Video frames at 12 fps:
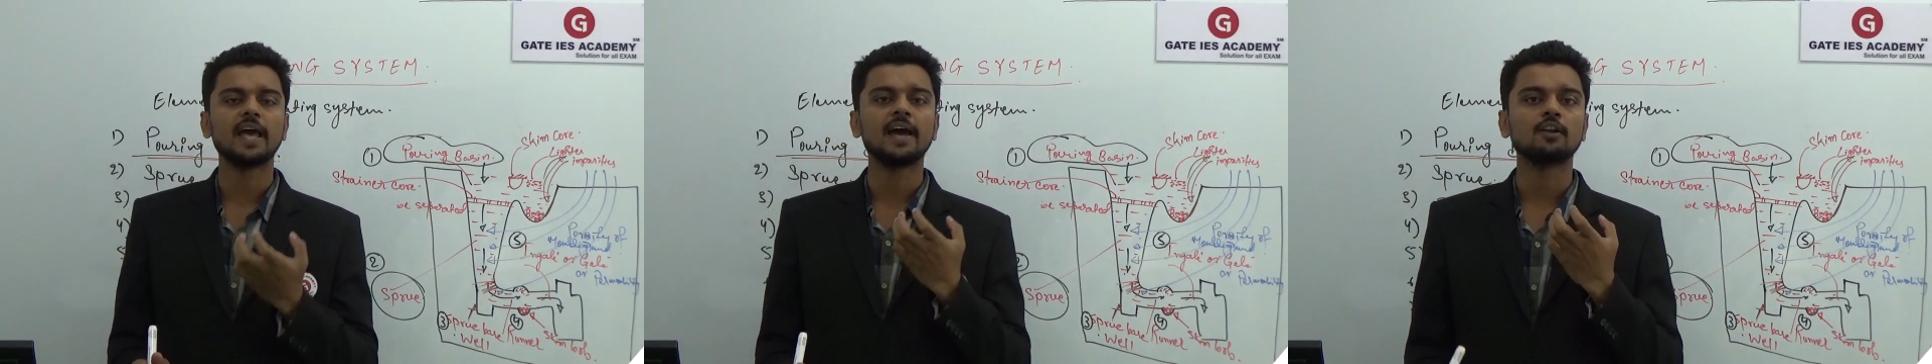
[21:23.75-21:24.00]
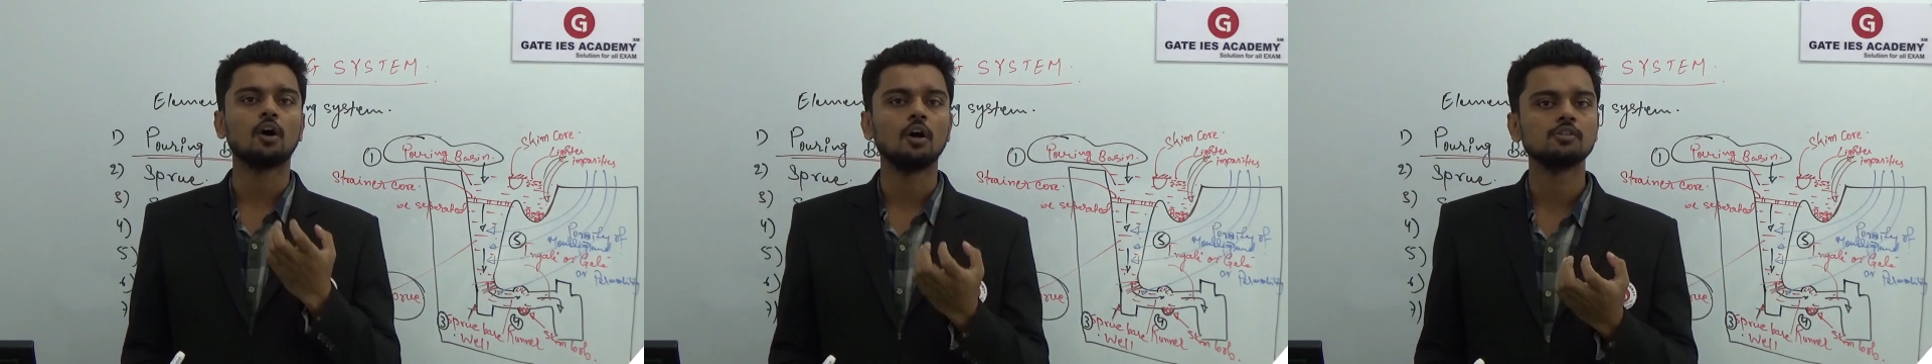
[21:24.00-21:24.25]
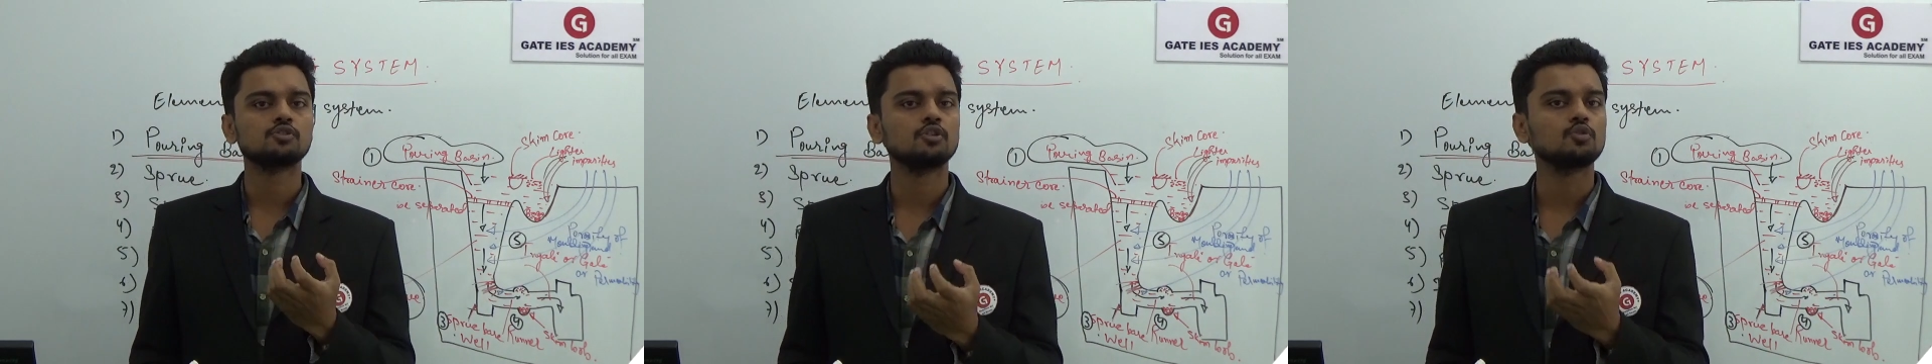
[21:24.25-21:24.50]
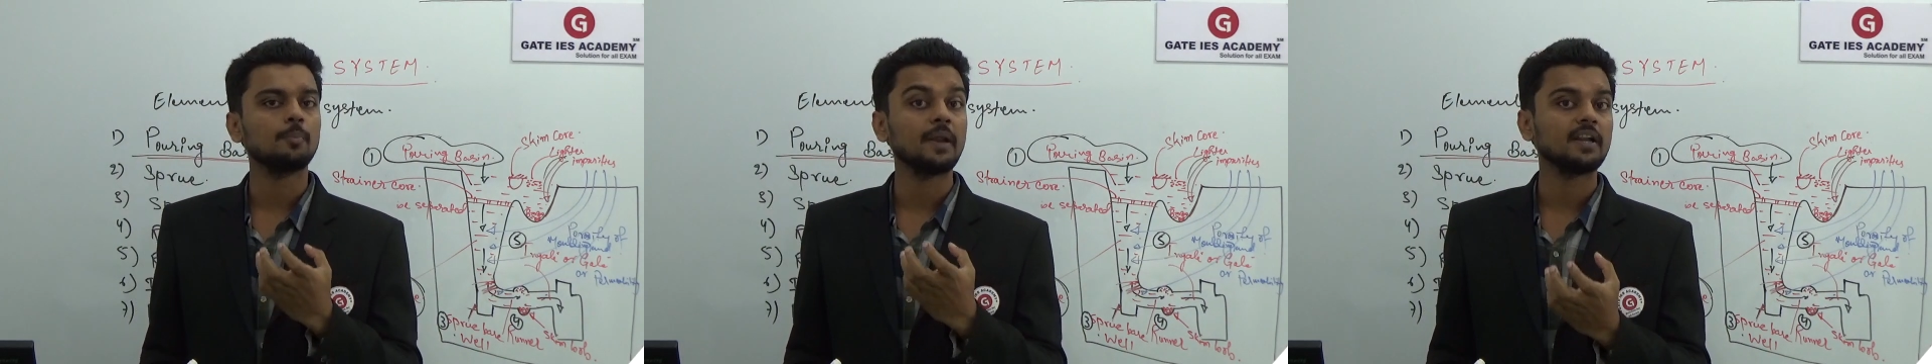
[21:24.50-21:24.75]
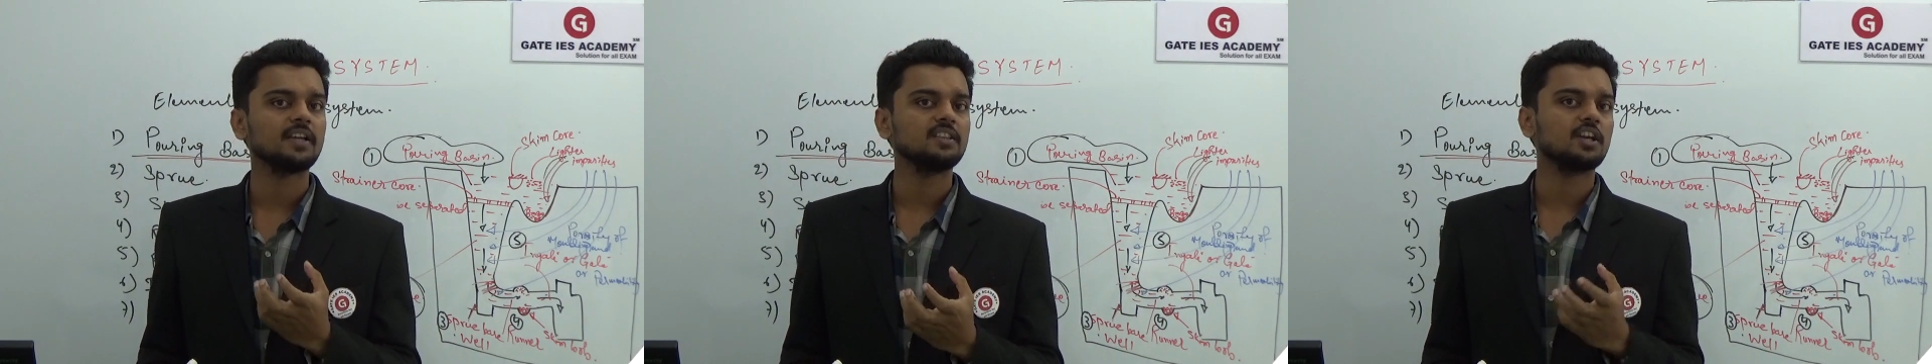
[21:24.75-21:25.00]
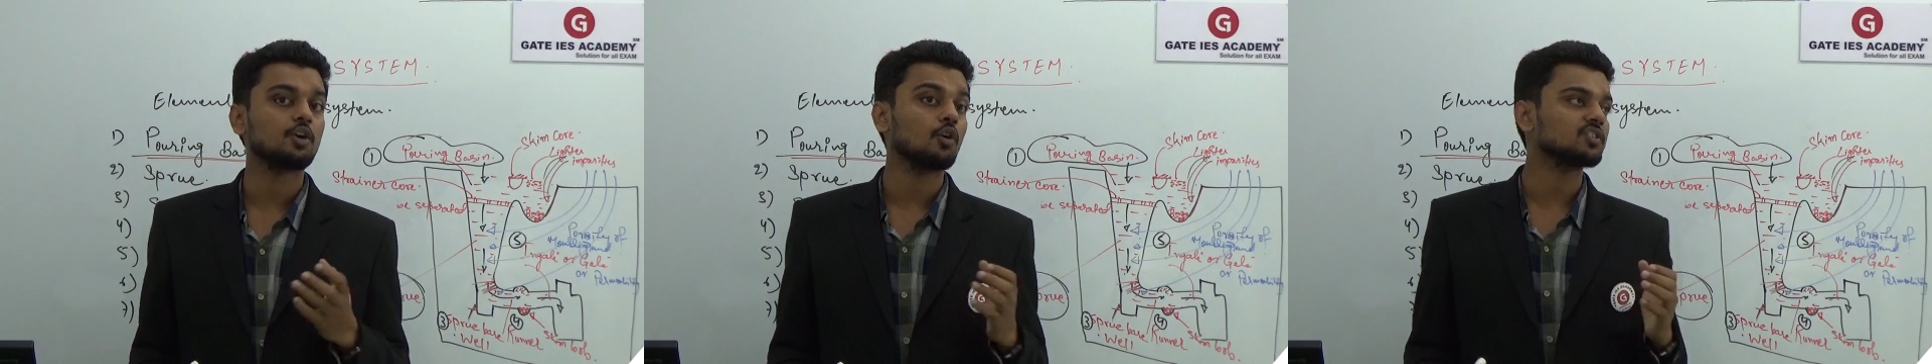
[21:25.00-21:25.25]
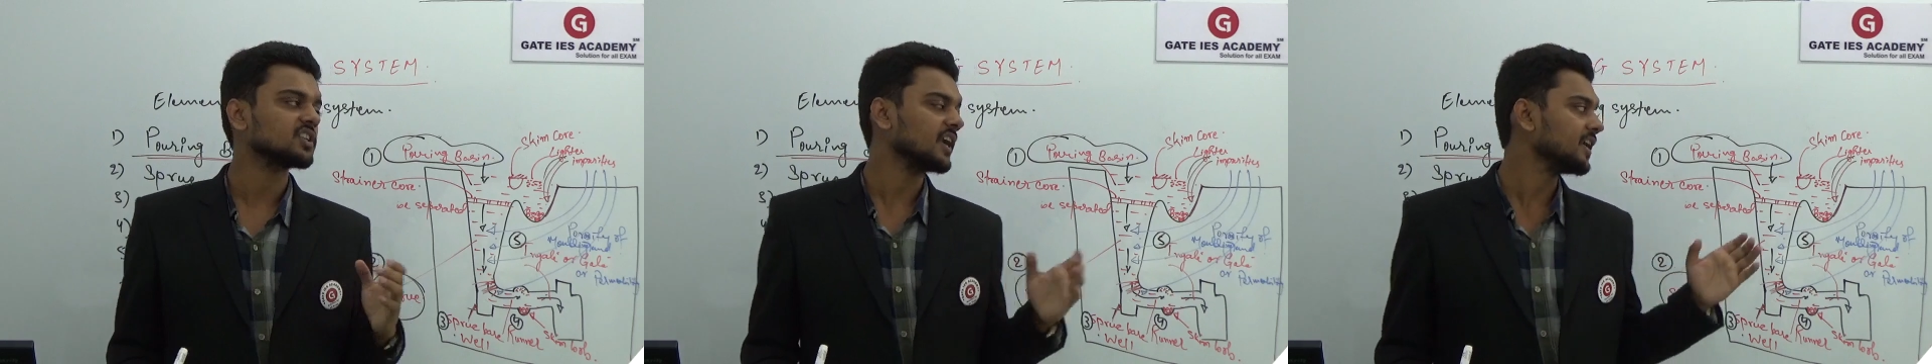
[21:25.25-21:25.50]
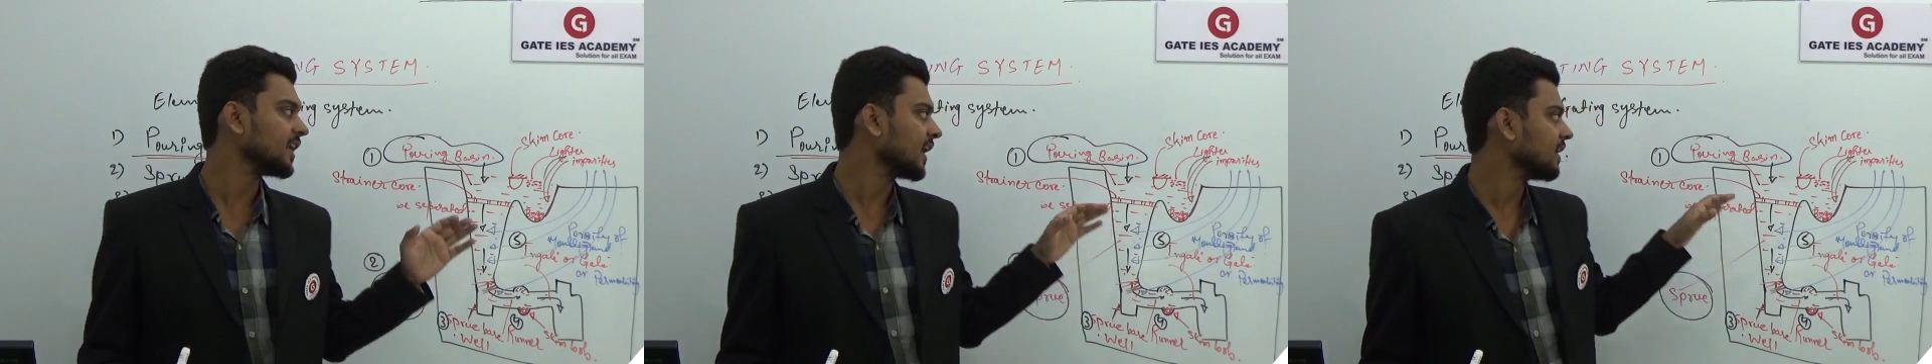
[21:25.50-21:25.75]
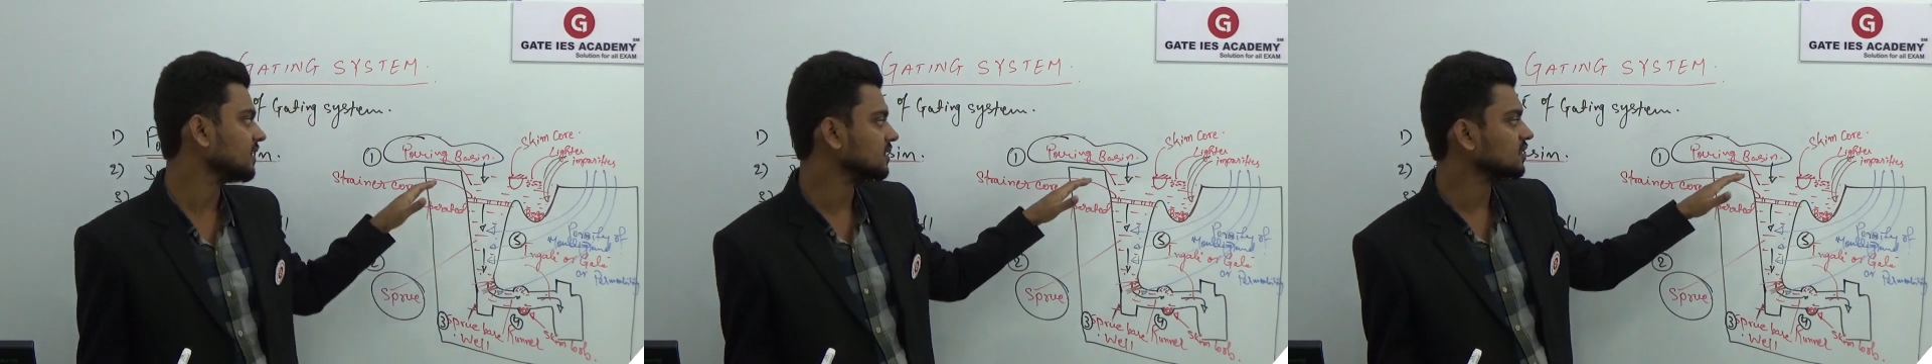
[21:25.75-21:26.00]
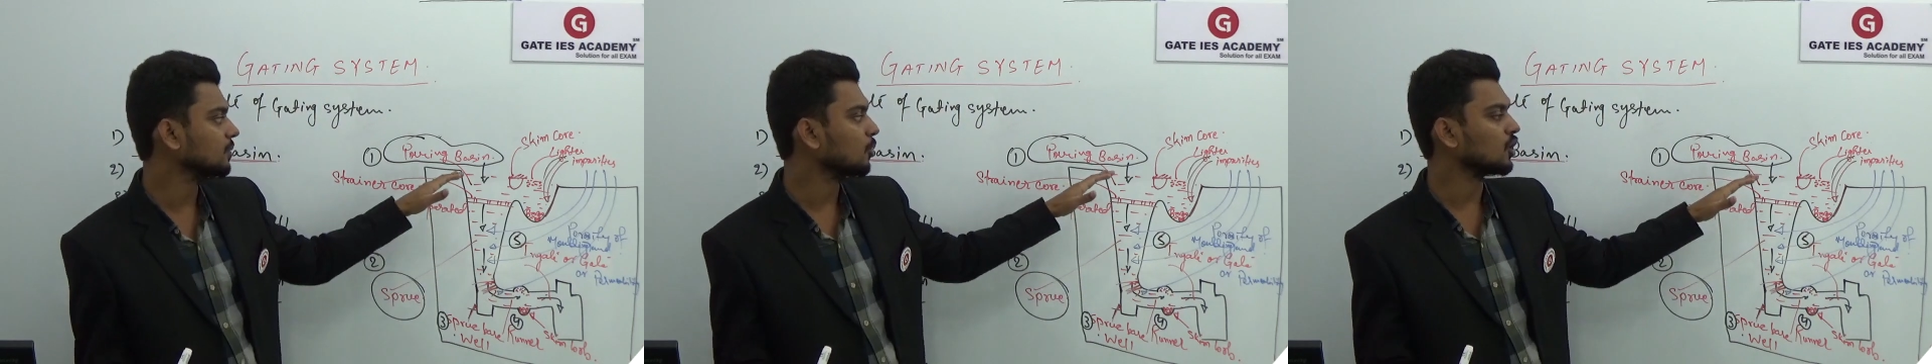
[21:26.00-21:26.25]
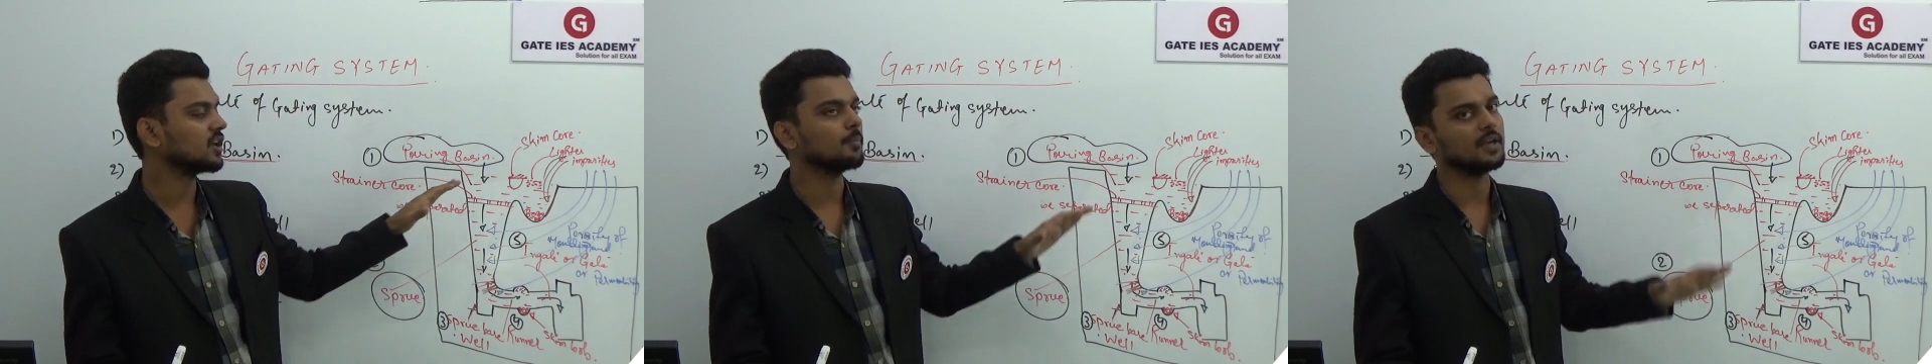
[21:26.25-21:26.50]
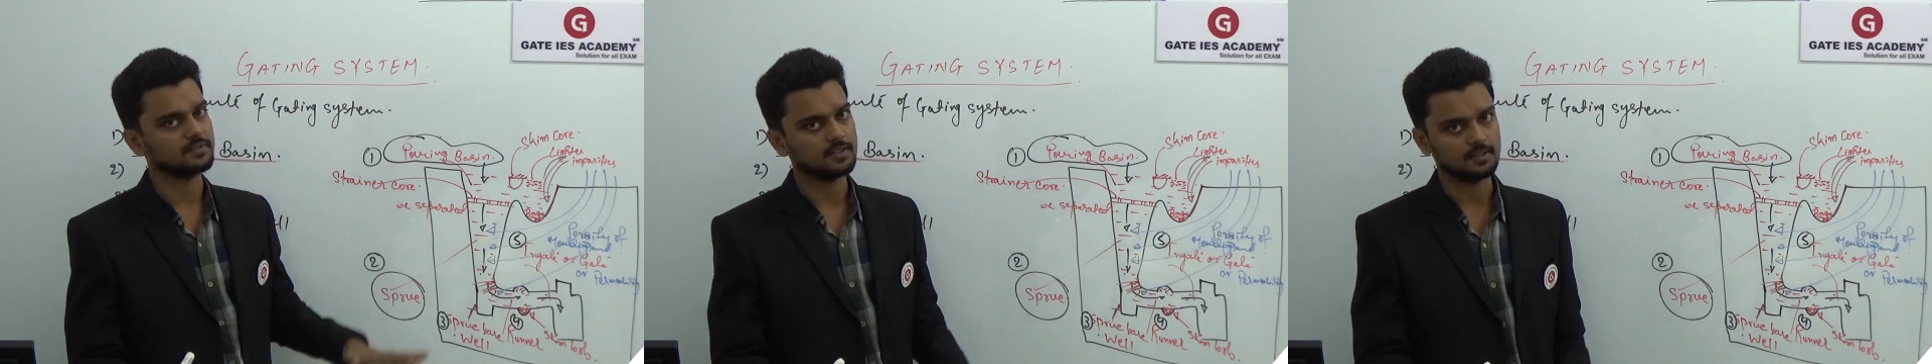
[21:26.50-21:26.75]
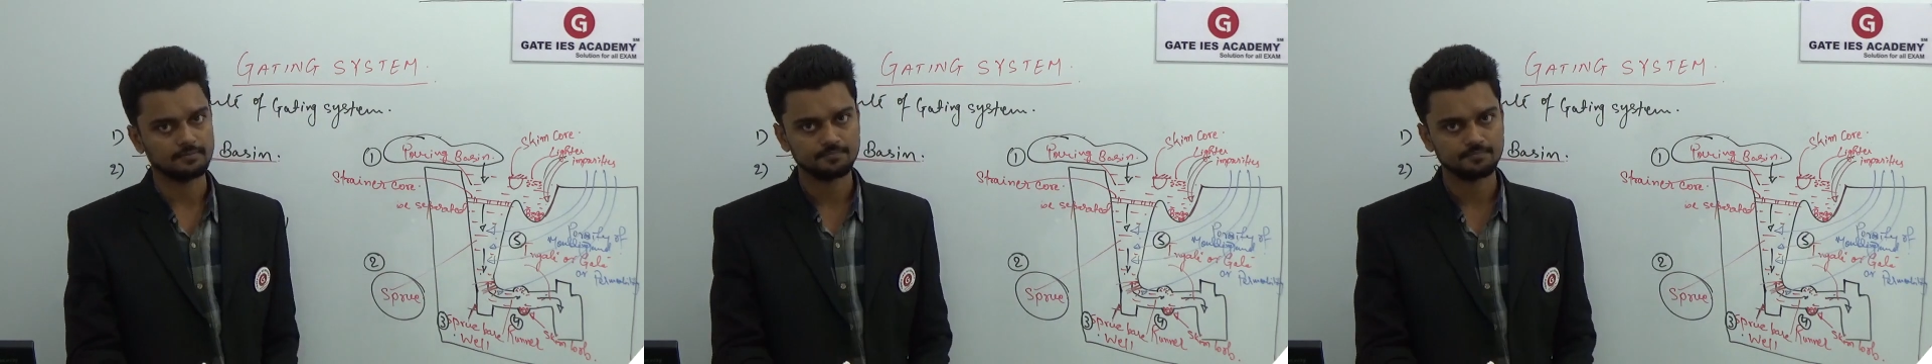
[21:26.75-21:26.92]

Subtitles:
and also to maintain the constant head in the pouring basin.